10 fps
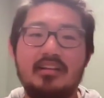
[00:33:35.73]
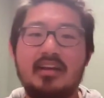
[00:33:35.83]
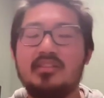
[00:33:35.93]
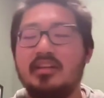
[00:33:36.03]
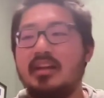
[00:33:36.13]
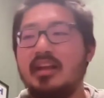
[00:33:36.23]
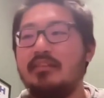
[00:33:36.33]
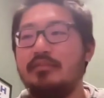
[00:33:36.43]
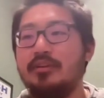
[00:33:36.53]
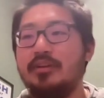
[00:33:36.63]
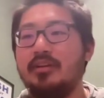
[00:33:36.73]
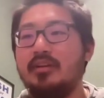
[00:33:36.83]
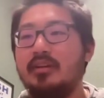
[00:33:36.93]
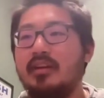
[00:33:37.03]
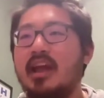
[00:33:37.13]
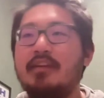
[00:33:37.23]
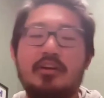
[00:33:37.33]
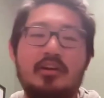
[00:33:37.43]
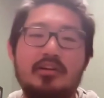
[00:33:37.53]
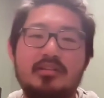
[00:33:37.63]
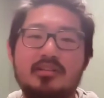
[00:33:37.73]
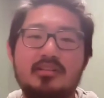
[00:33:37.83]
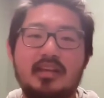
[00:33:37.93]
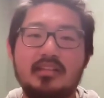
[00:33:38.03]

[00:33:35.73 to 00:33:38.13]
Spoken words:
And that's like, an every artist